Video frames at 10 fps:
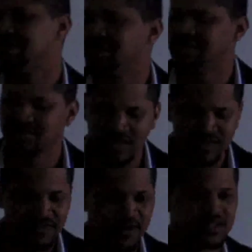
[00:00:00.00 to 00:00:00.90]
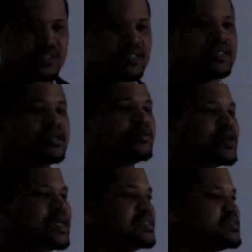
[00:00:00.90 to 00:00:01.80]
and unfortunately,
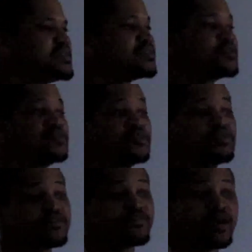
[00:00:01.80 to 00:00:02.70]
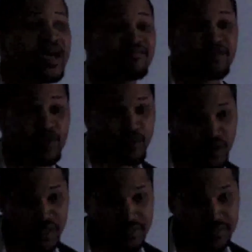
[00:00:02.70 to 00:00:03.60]
grades just don't do it for everyone.
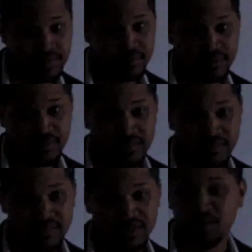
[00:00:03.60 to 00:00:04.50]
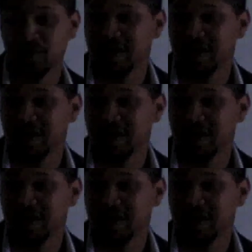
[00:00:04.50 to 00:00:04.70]
So we